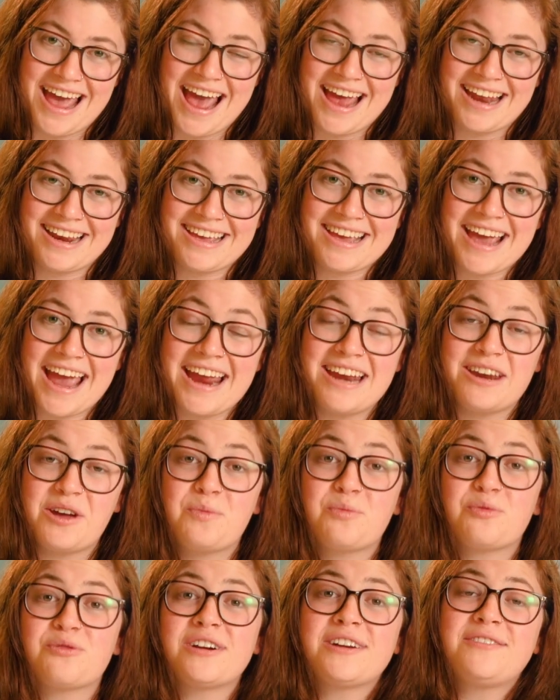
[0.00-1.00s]
and gain a
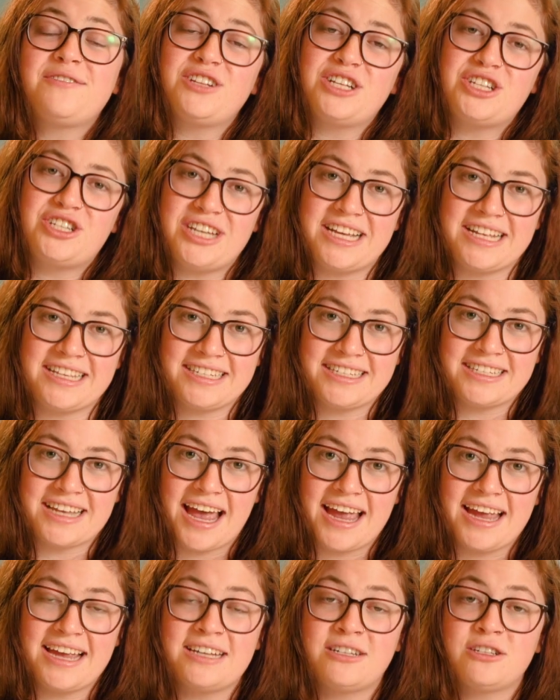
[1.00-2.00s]
privileged
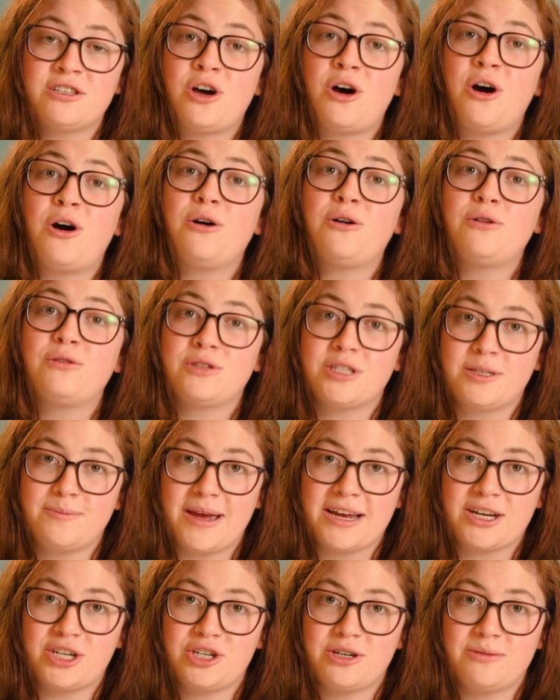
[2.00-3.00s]
insight into the whole
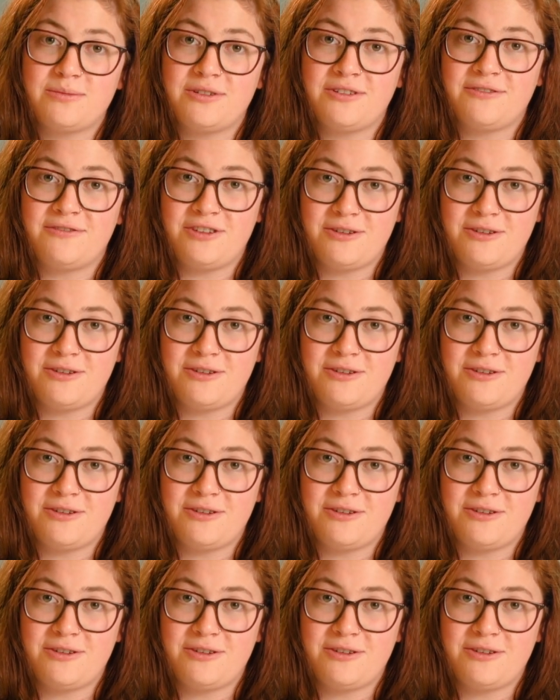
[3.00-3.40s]
spectrum of